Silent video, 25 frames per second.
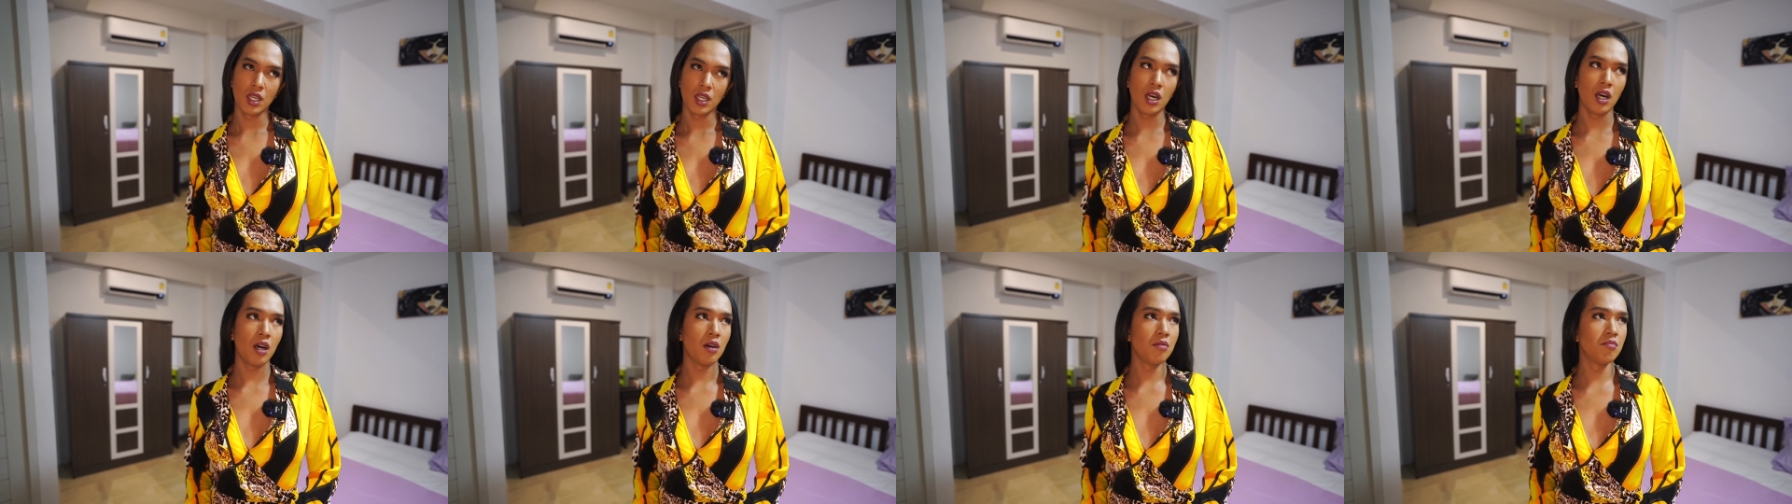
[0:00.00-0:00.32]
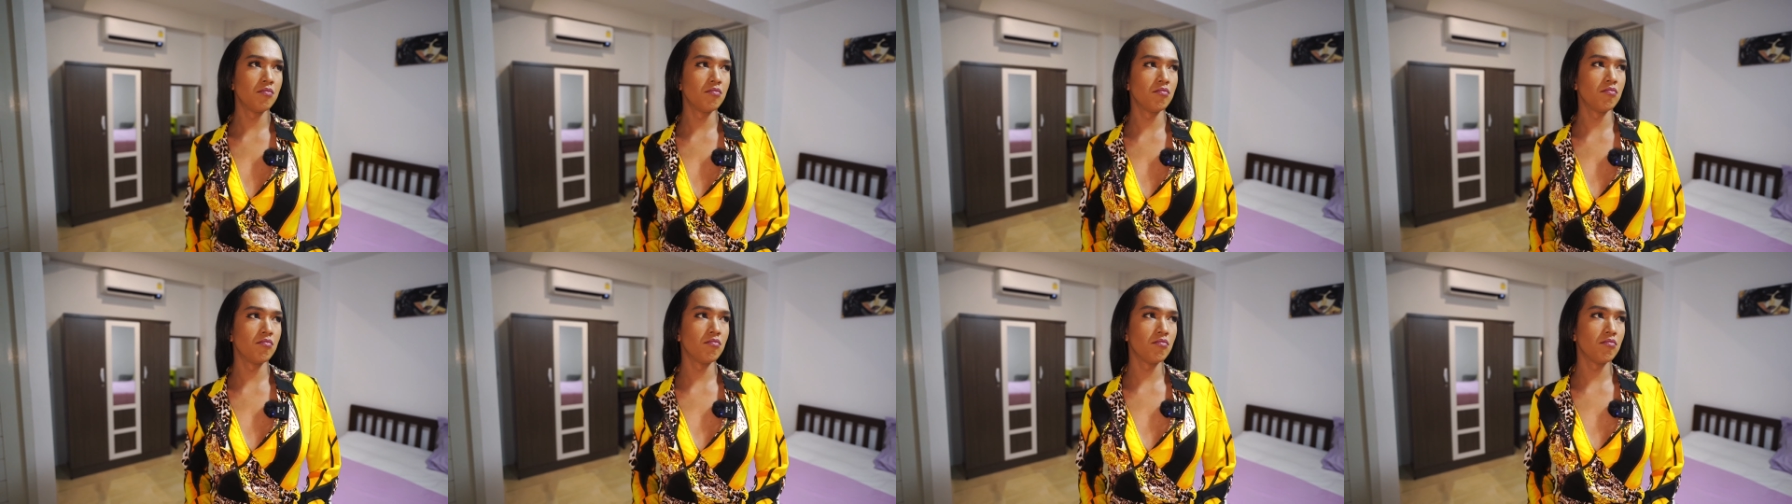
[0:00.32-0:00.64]

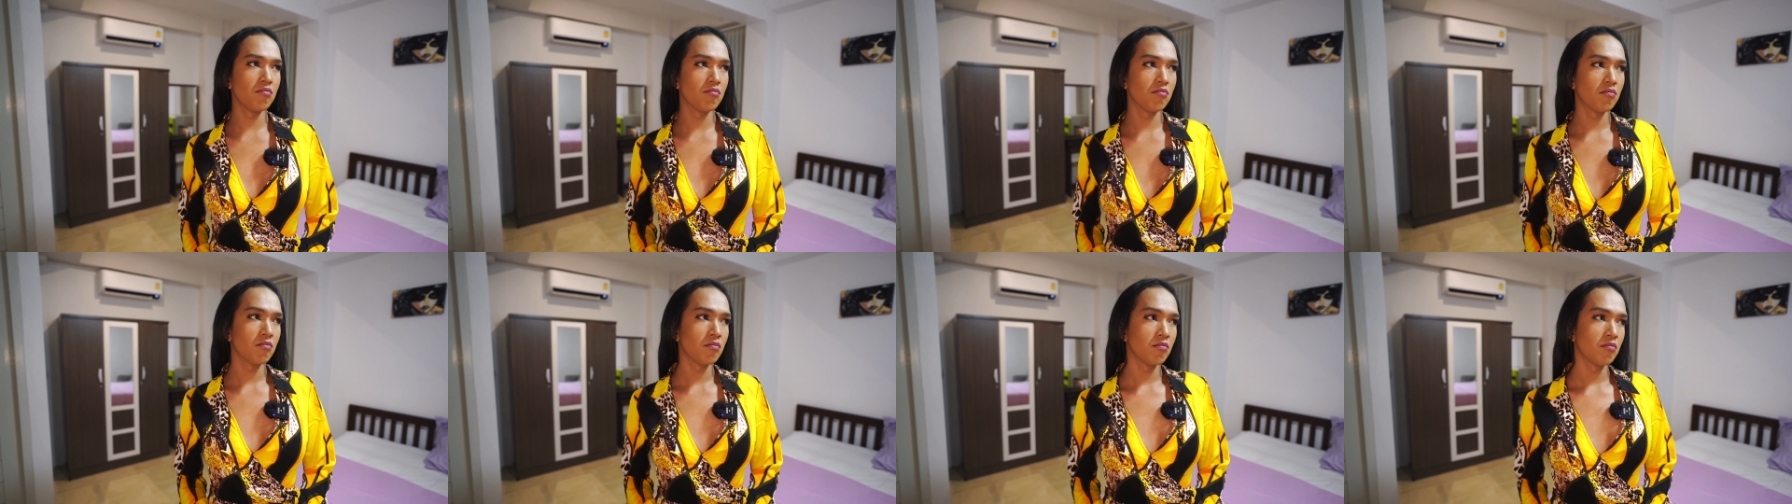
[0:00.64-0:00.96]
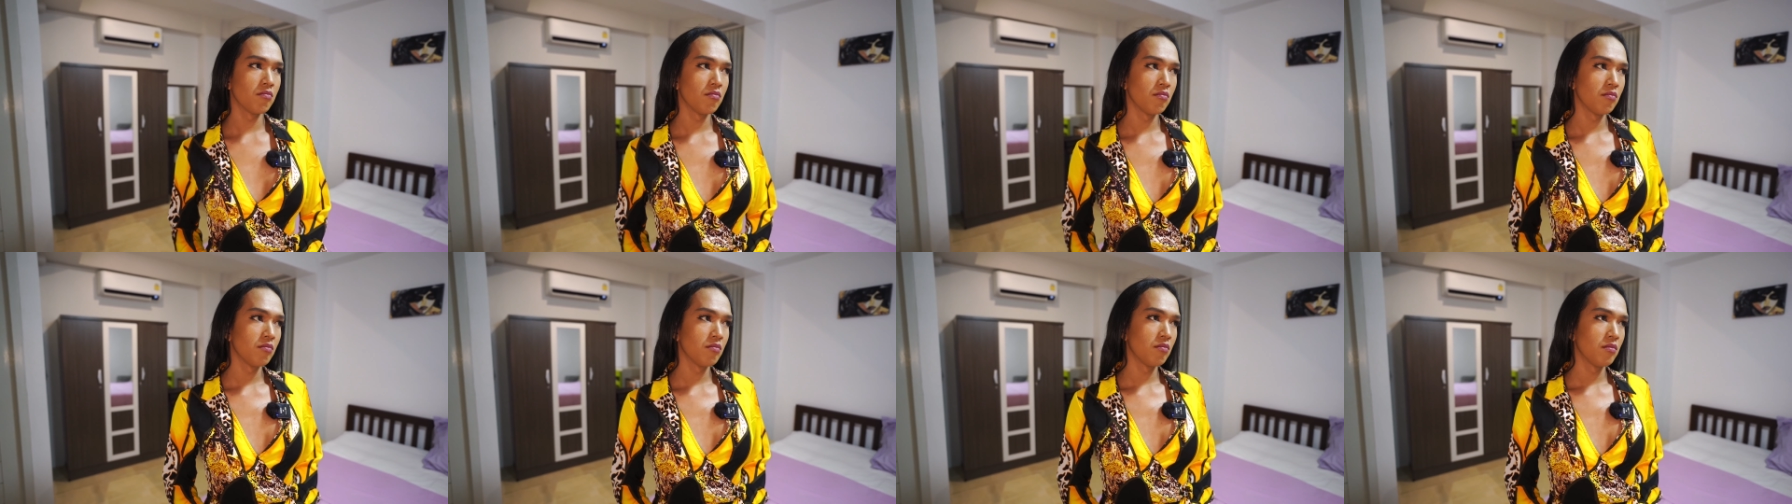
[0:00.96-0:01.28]
Um,
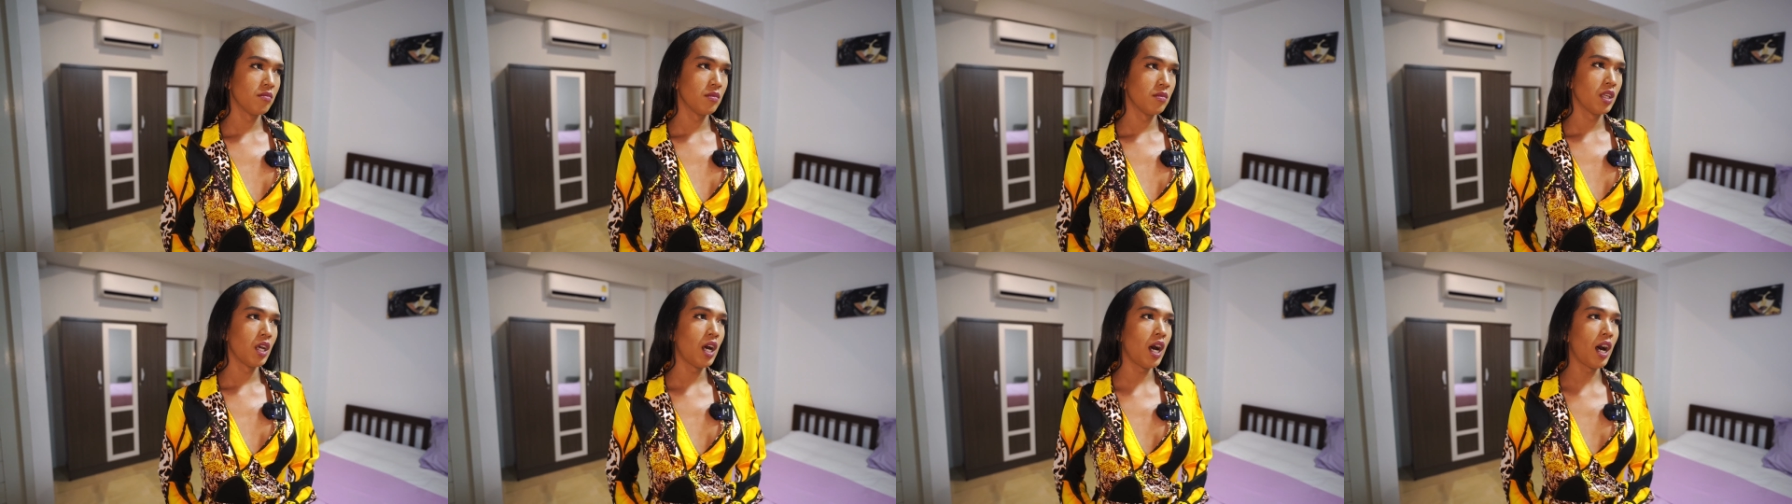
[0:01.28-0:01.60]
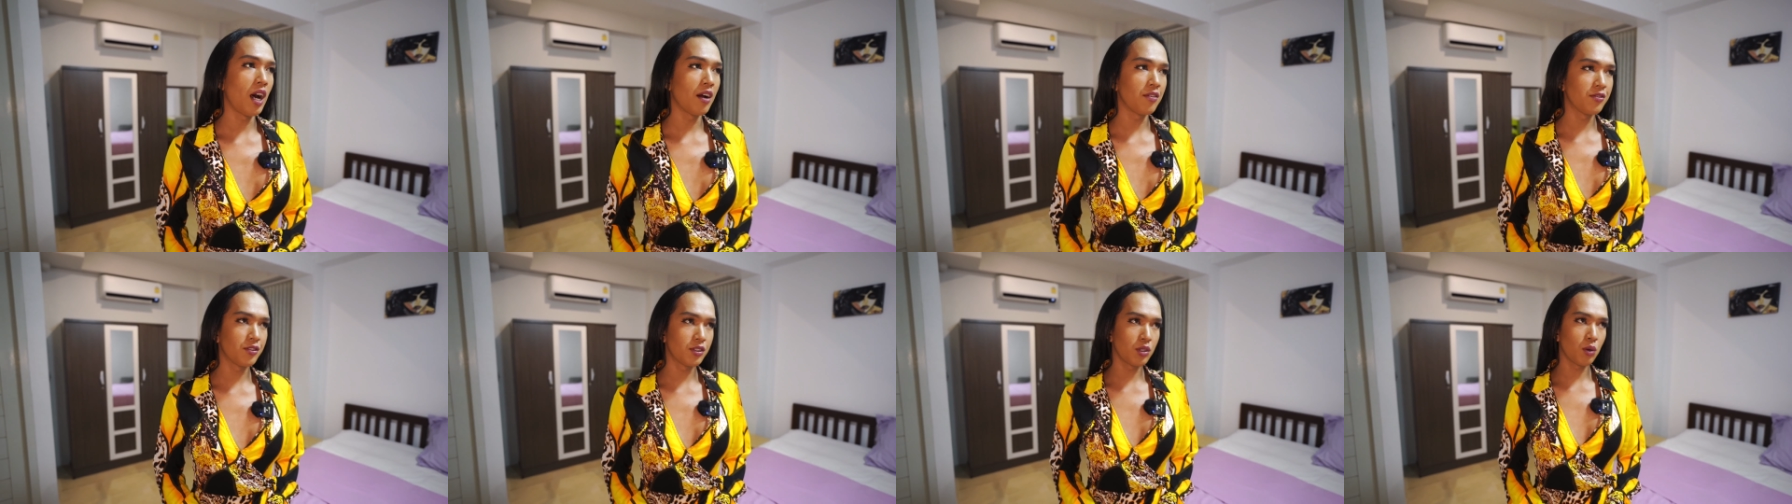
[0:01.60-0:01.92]

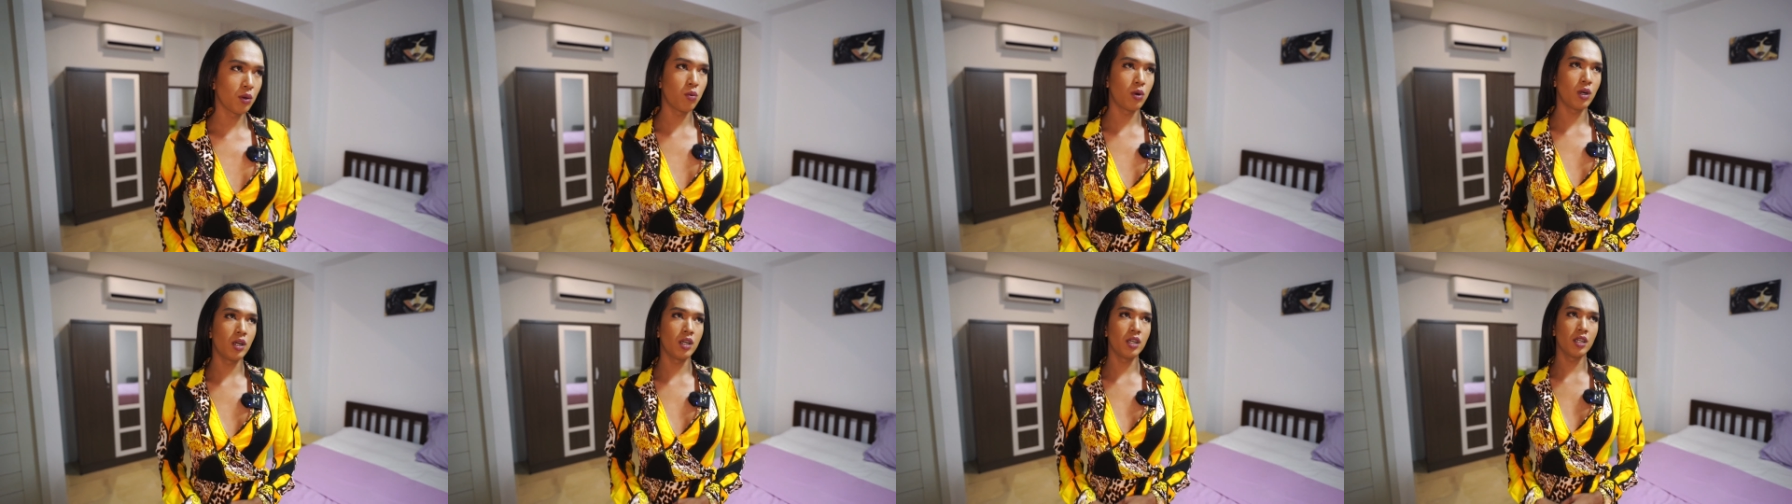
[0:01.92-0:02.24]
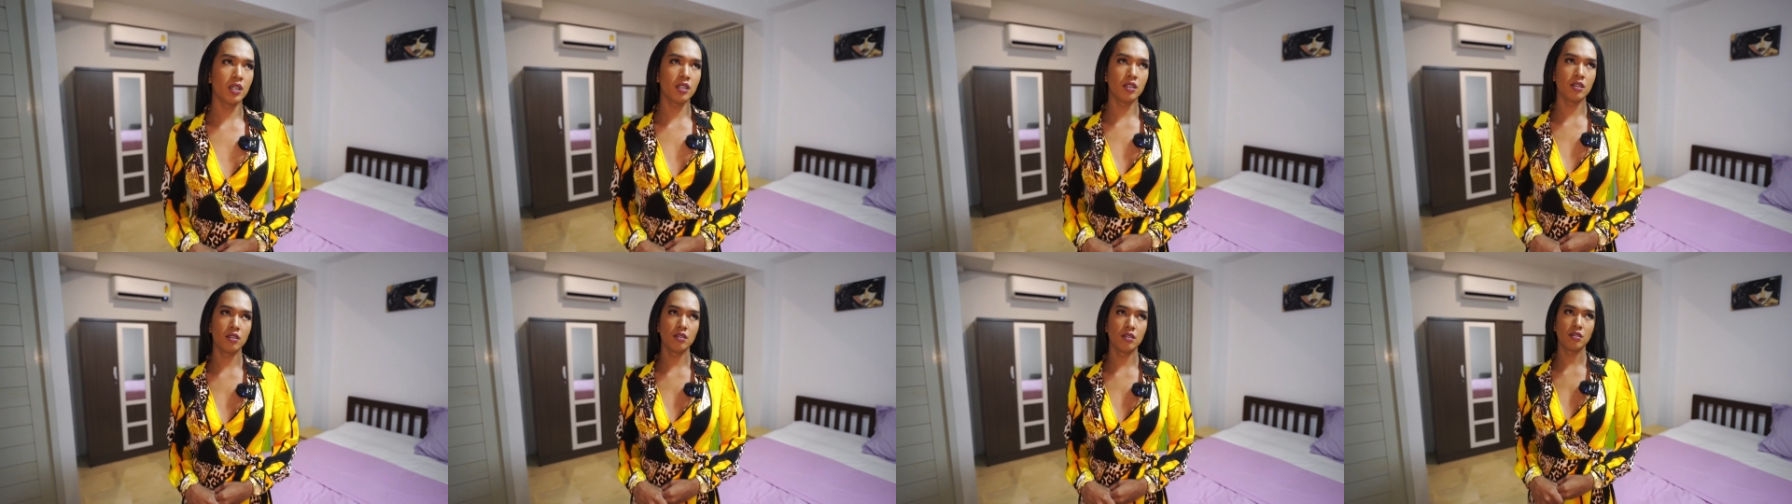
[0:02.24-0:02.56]
after
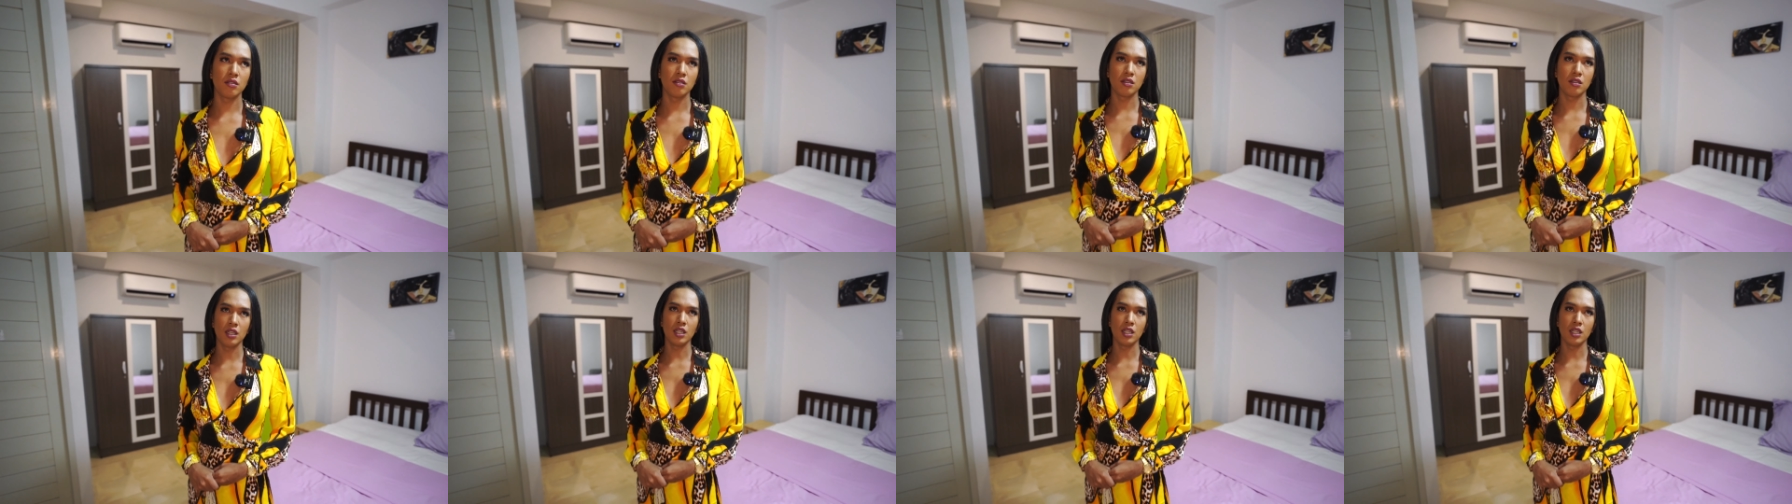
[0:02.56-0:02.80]
work,